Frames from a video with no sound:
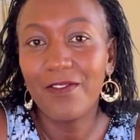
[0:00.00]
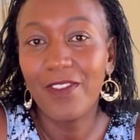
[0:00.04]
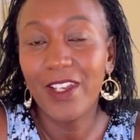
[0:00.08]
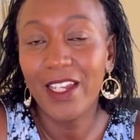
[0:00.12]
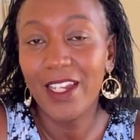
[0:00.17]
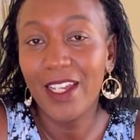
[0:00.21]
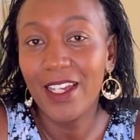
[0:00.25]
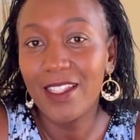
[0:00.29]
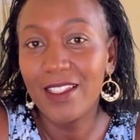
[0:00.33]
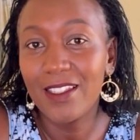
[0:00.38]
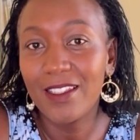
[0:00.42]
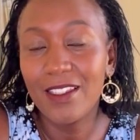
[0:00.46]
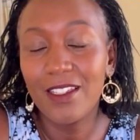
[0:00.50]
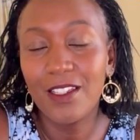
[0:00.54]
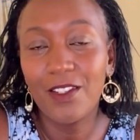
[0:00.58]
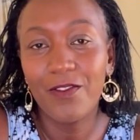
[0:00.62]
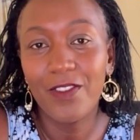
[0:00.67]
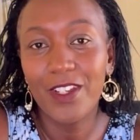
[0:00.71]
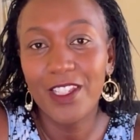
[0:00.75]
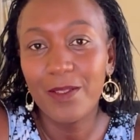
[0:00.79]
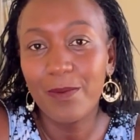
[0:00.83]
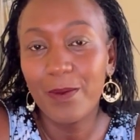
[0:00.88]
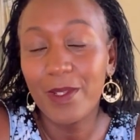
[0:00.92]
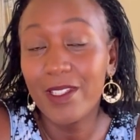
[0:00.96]
finance,
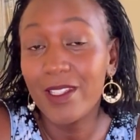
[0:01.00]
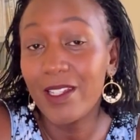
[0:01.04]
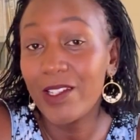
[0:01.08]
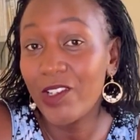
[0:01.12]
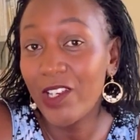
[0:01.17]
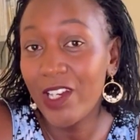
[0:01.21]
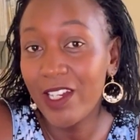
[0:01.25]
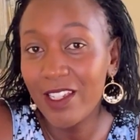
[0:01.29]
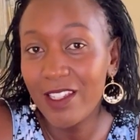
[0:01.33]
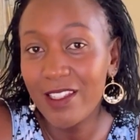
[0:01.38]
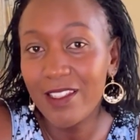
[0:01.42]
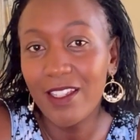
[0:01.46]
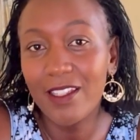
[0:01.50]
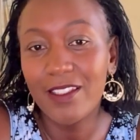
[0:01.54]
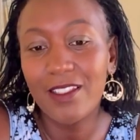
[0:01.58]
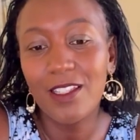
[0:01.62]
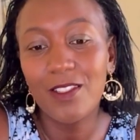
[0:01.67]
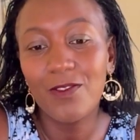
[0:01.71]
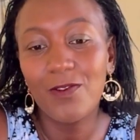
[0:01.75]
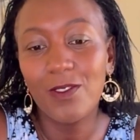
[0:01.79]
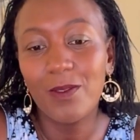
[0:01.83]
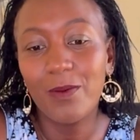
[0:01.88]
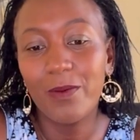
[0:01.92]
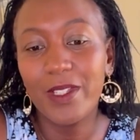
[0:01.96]
investments, and running
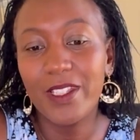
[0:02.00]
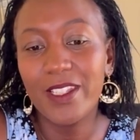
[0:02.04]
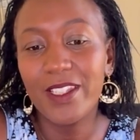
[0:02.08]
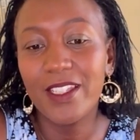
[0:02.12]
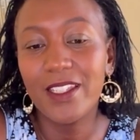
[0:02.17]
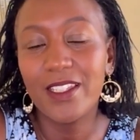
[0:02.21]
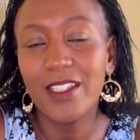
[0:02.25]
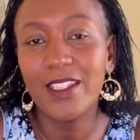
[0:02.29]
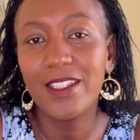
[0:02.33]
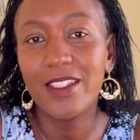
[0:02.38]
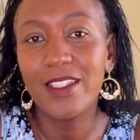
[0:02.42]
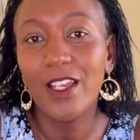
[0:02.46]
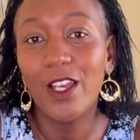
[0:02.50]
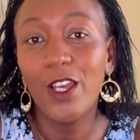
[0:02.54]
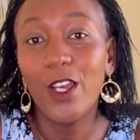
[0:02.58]
successful businesses.